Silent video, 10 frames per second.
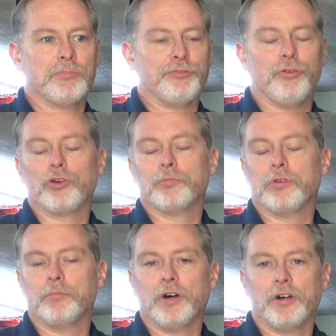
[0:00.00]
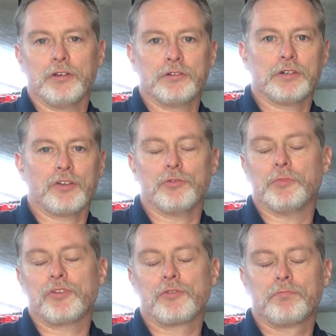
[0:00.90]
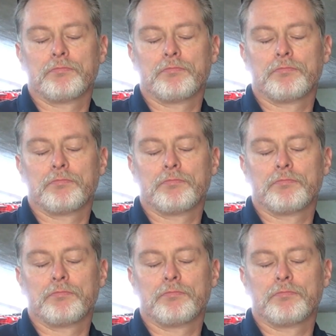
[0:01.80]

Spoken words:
affordable by customers.